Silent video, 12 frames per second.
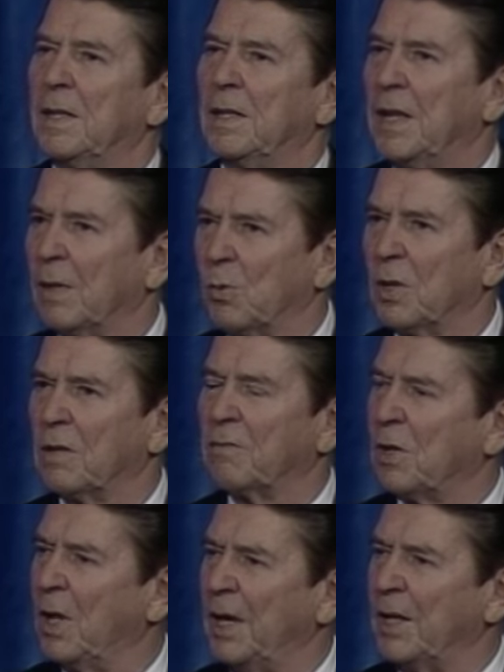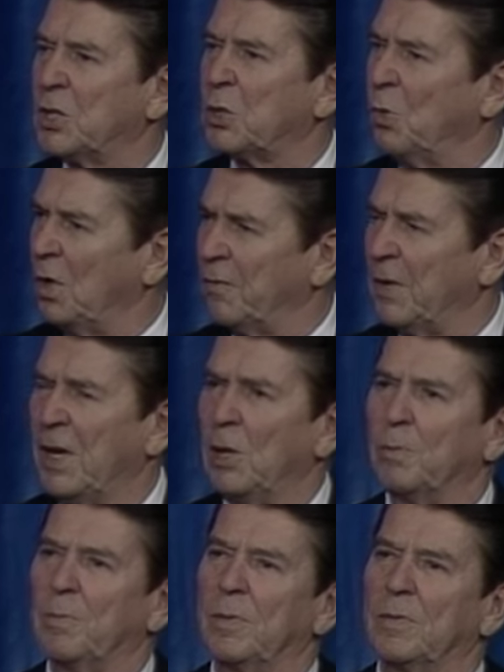network of clinics to offer
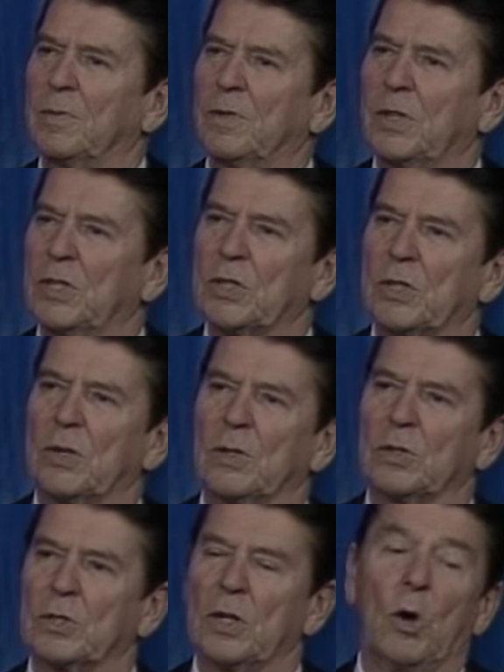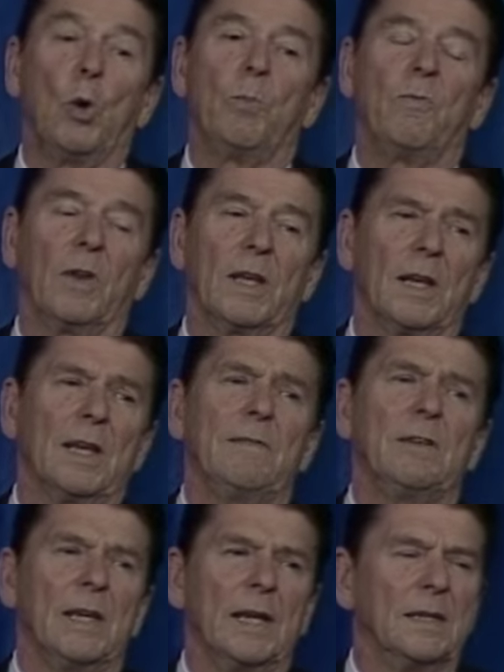help to these girls and hopefully
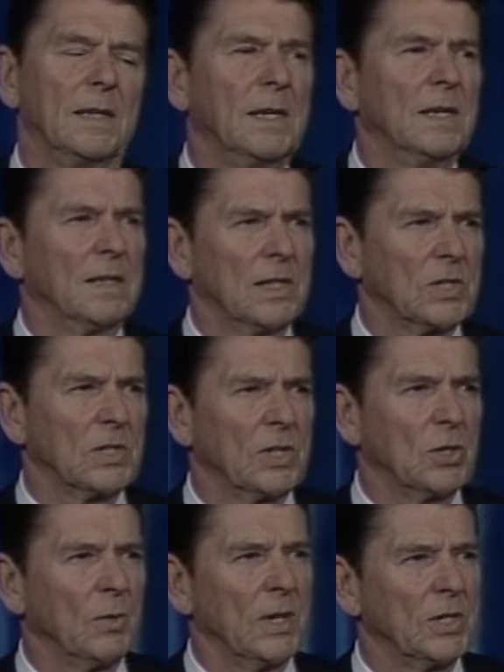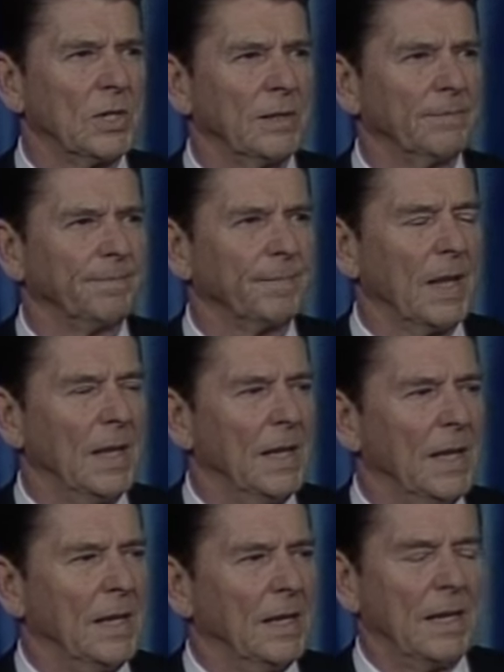alleviate this situation.
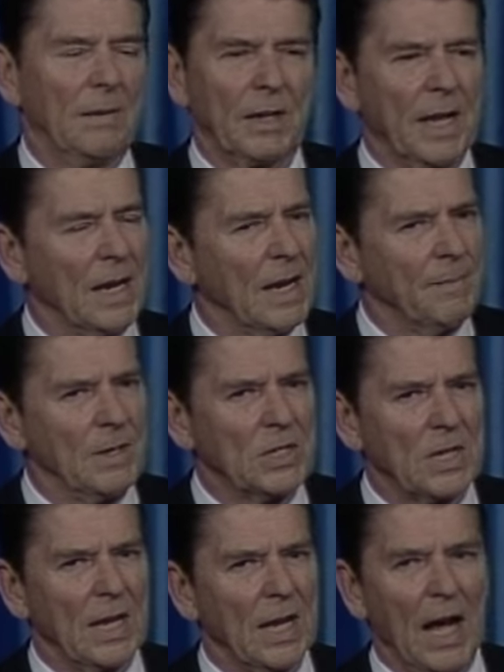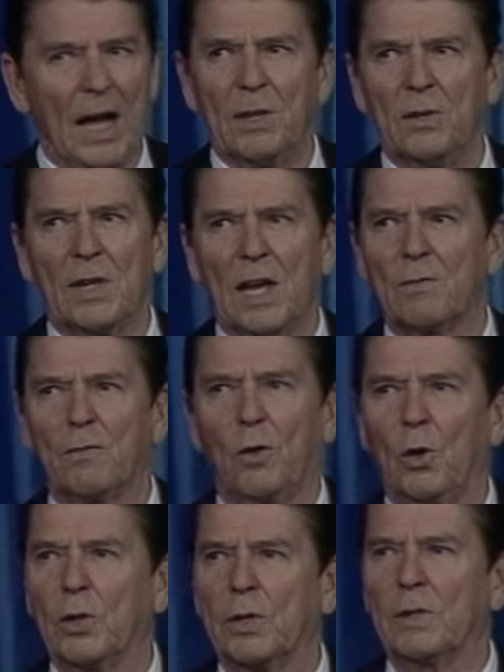Now again, let me say, I do not
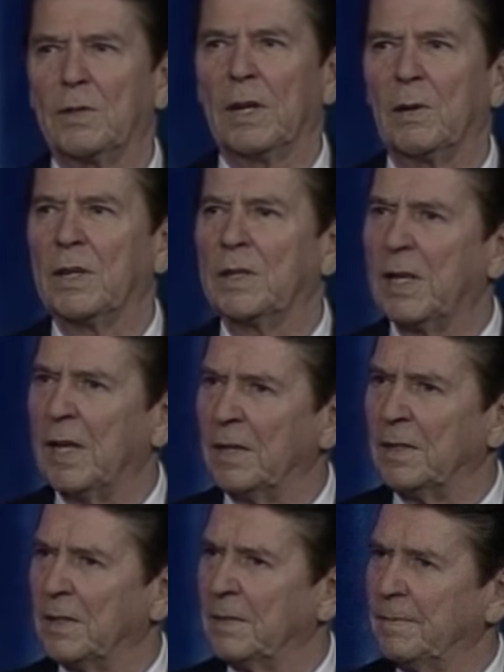fault their intent.